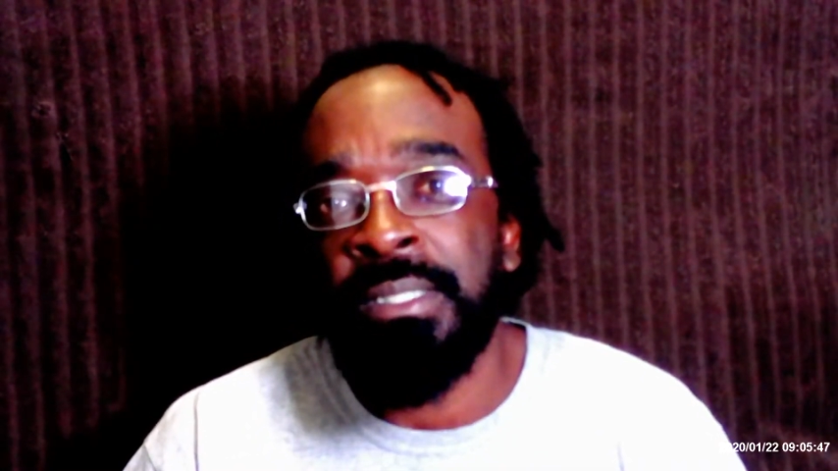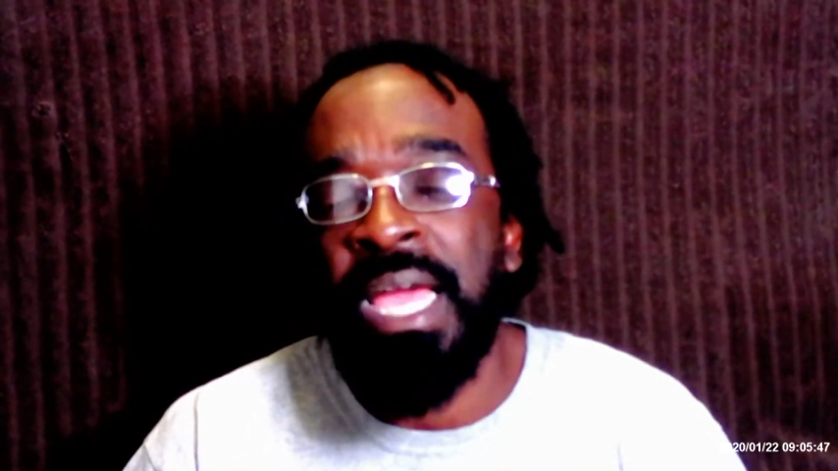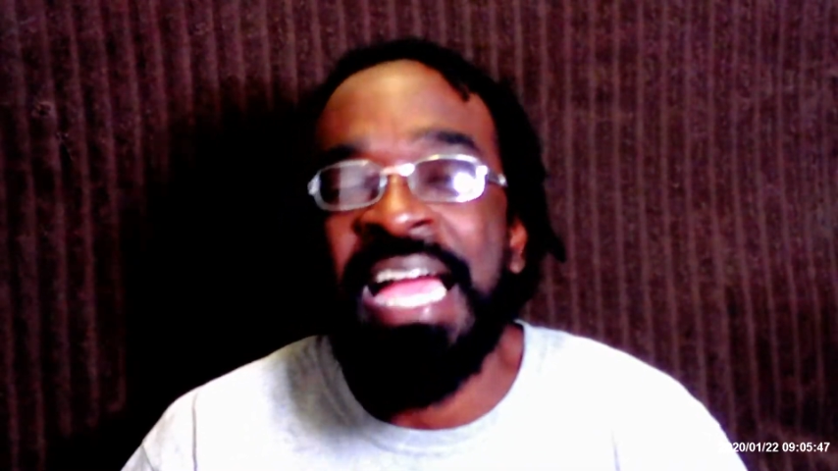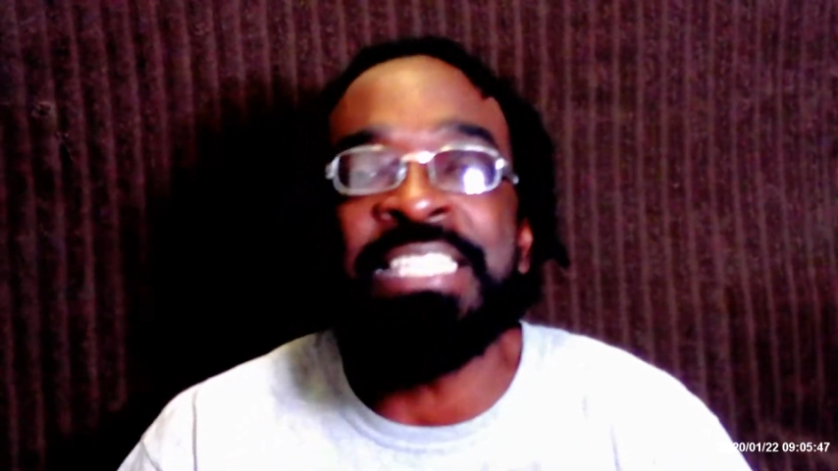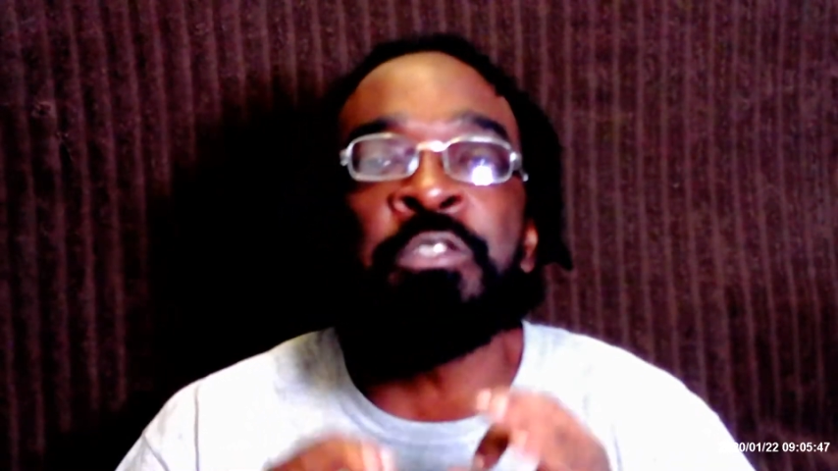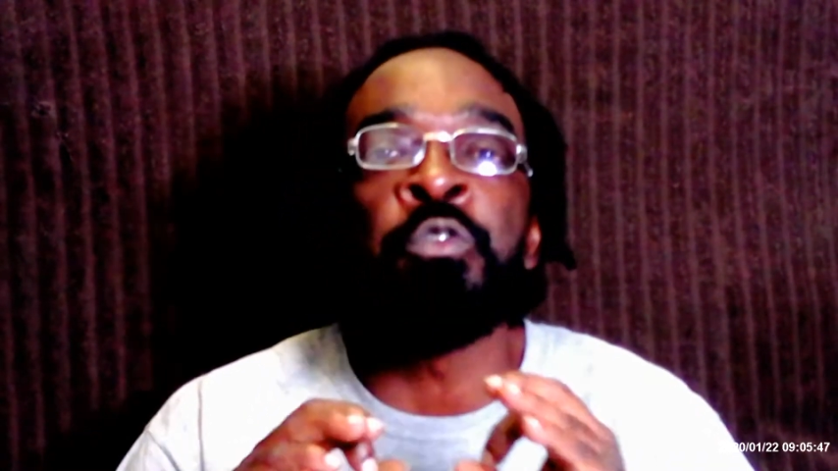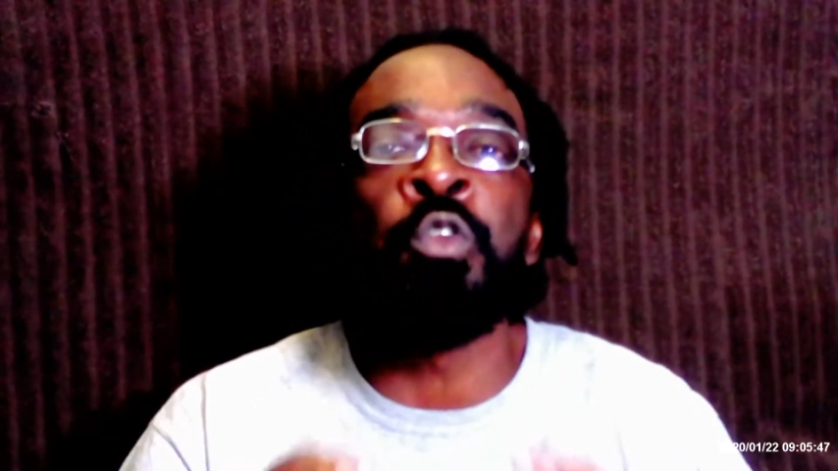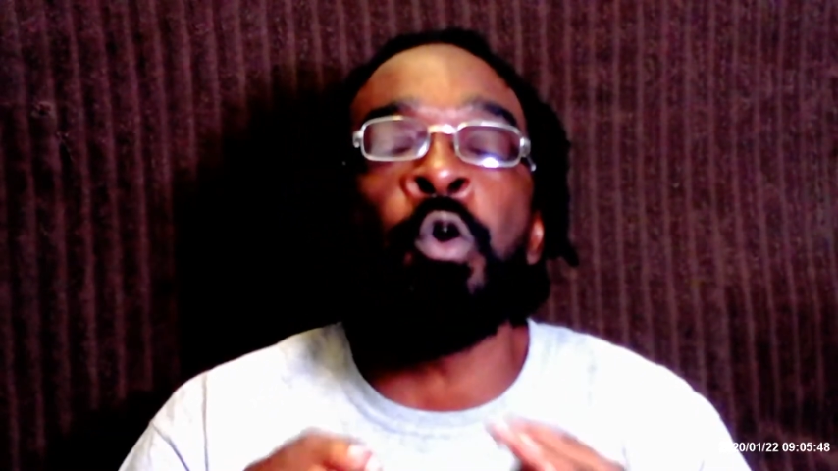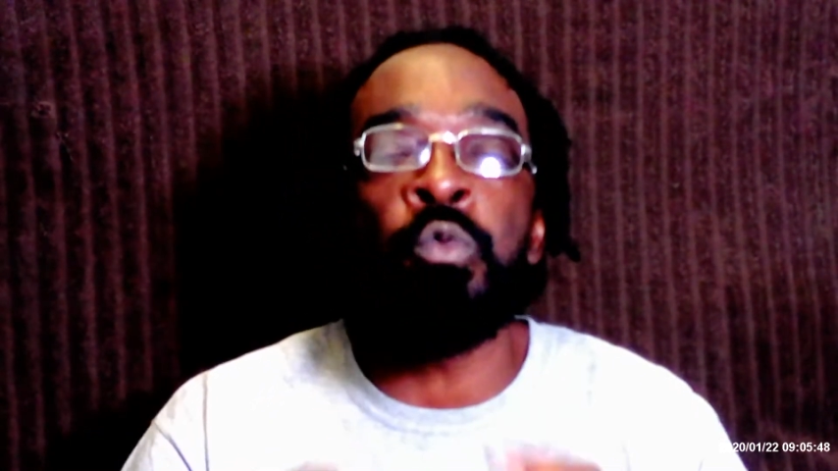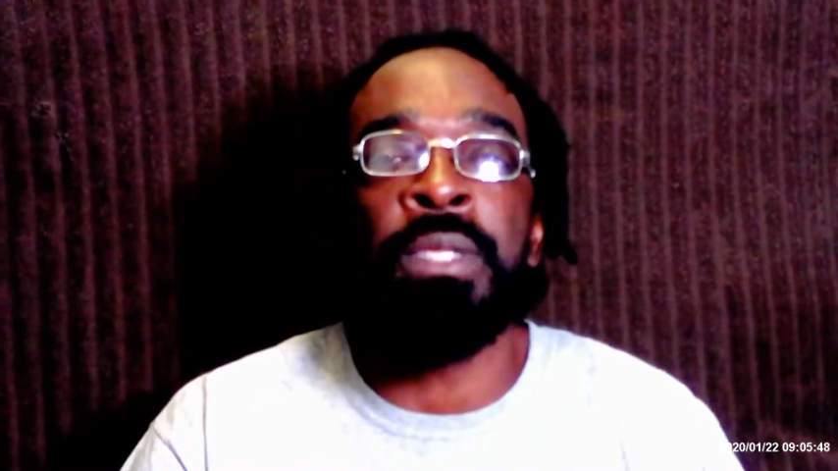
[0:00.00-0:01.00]
I
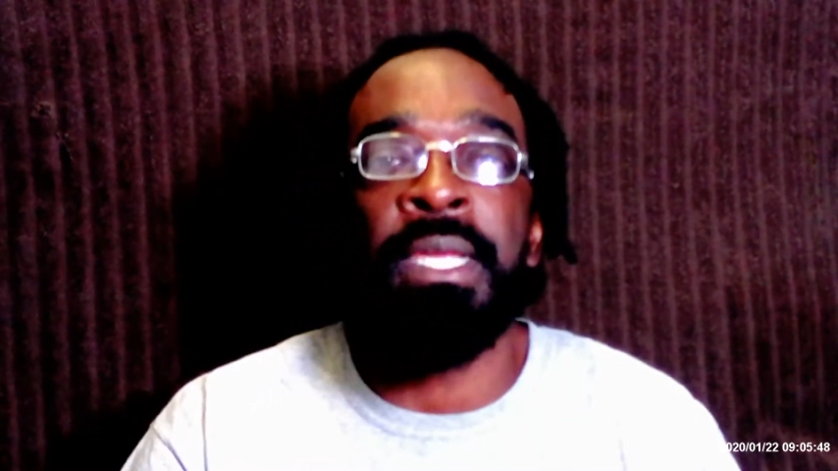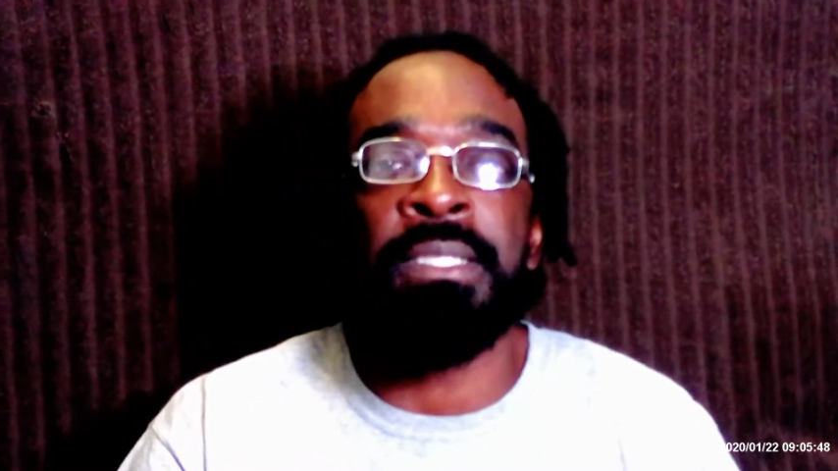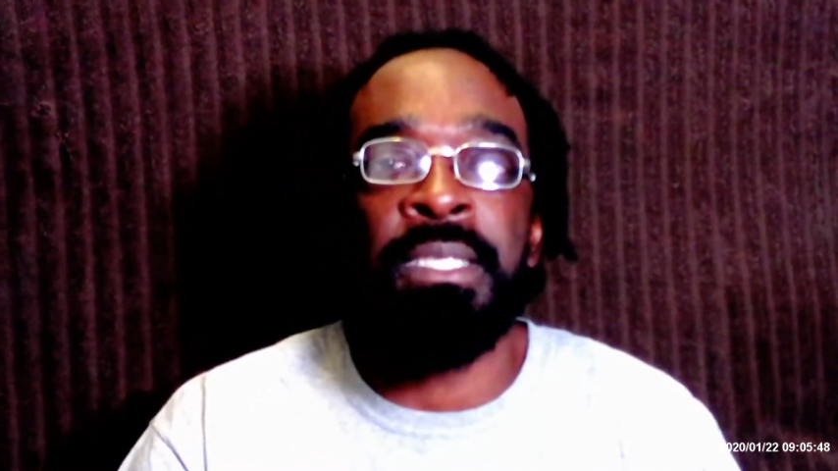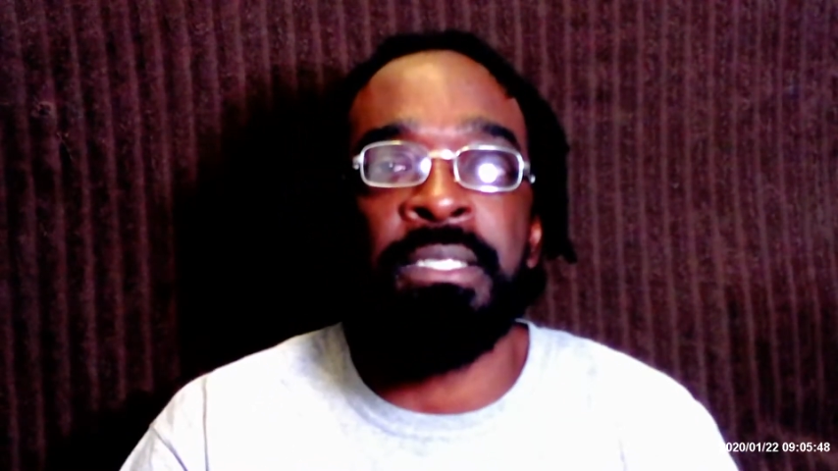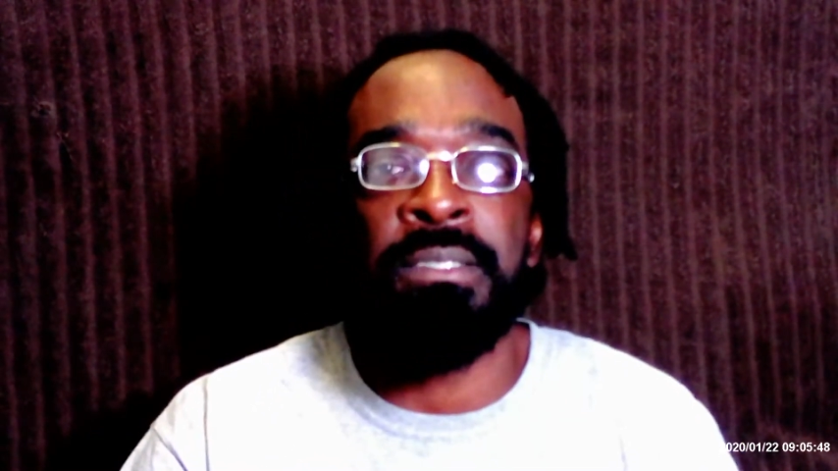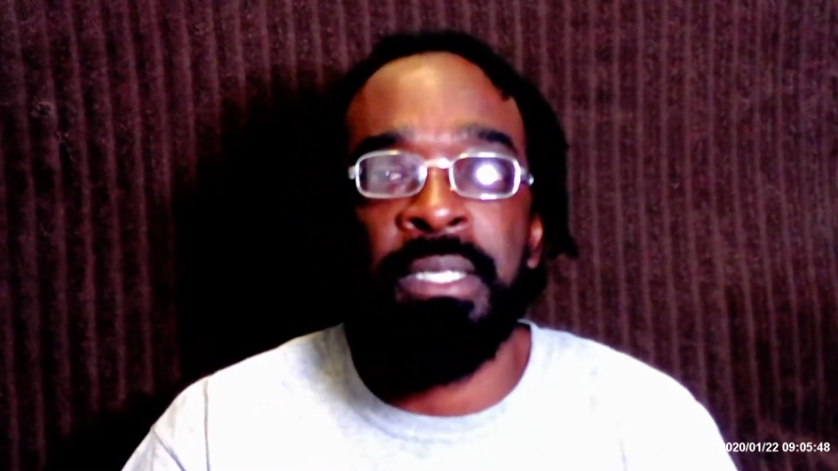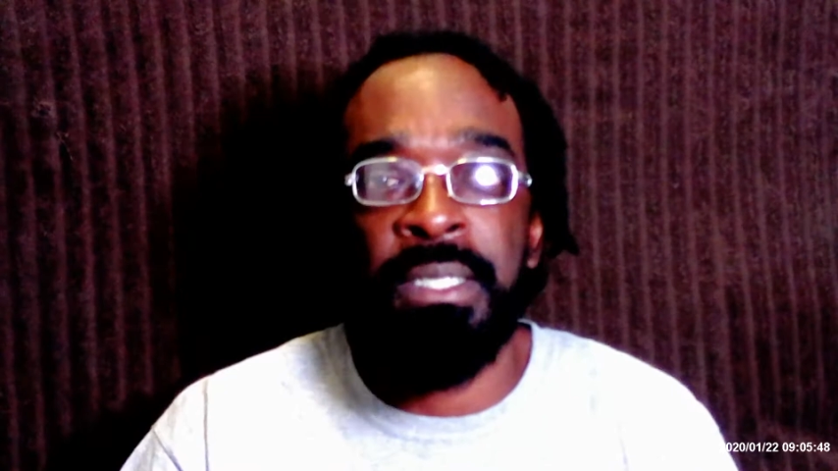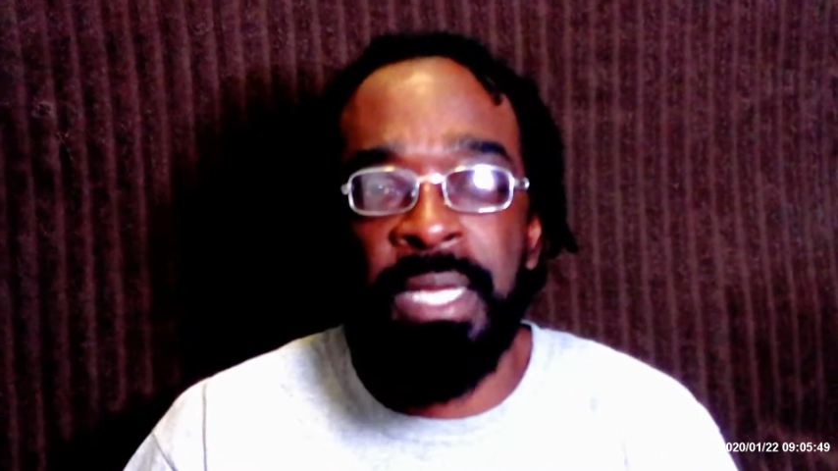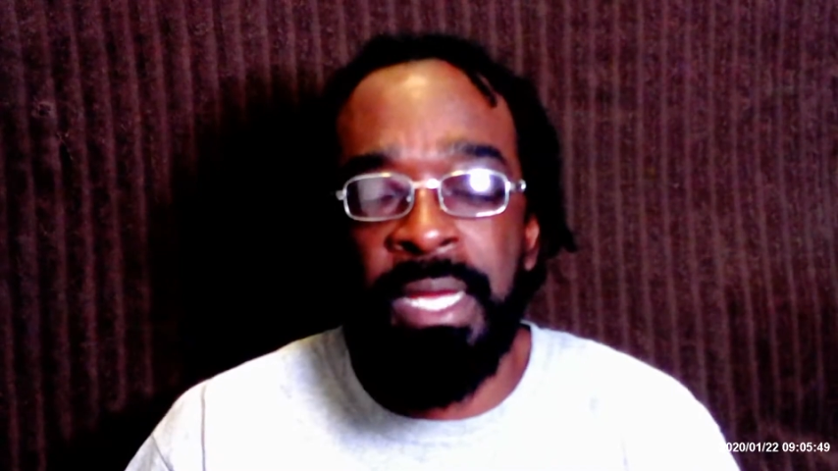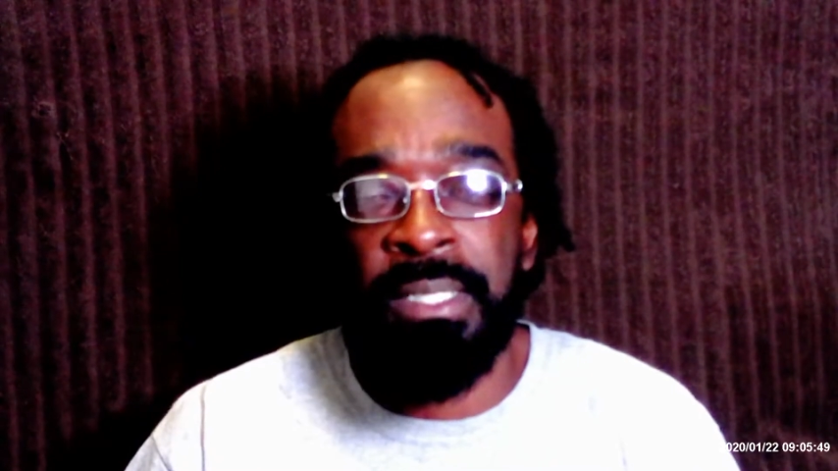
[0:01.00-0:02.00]
know that there's a
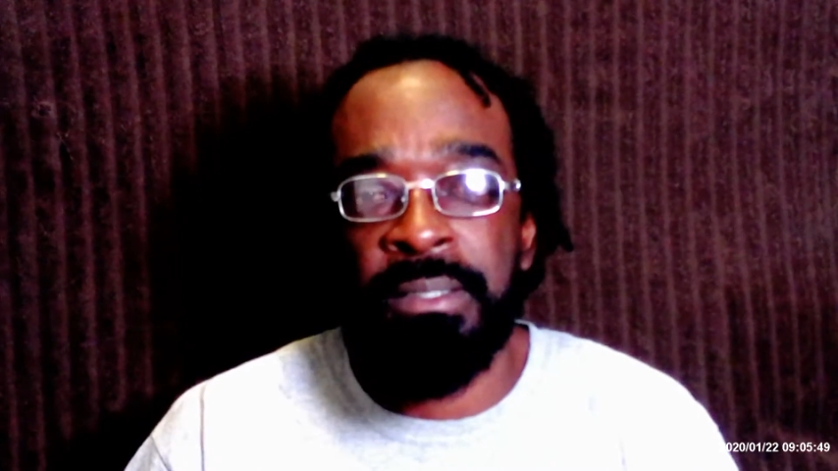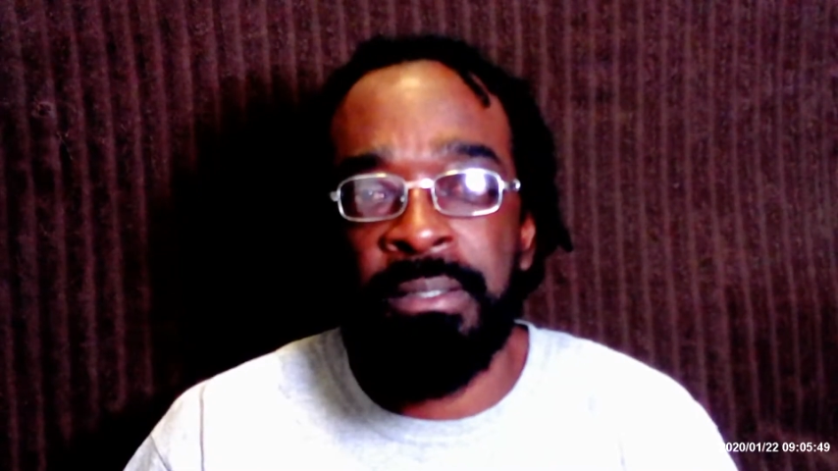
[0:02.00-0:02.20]
God.